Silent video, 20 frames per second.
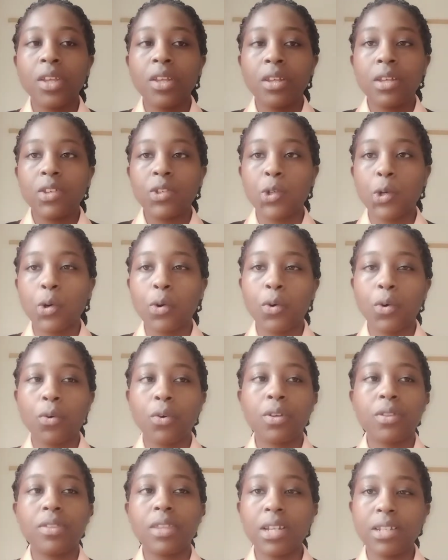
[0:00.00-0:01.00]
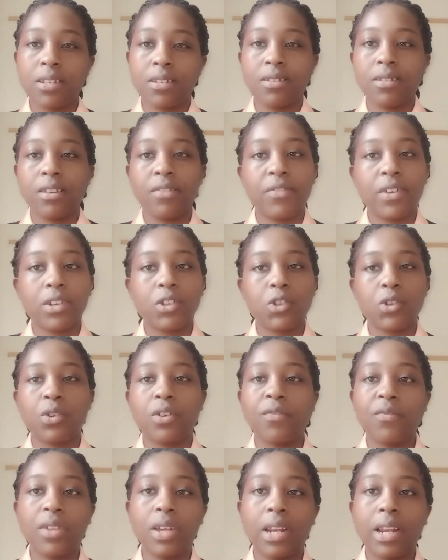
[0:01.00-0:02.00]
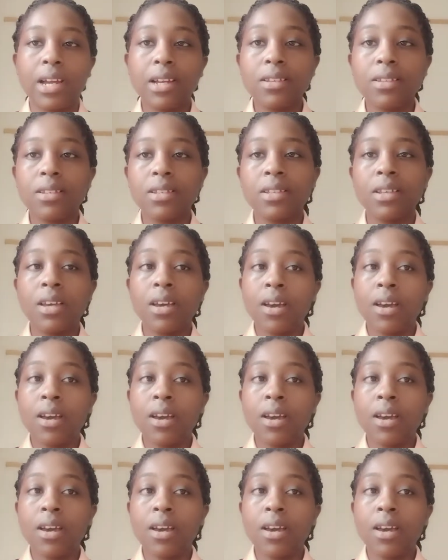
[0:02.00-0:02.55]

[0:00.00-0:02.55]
So that is the function of the lungs.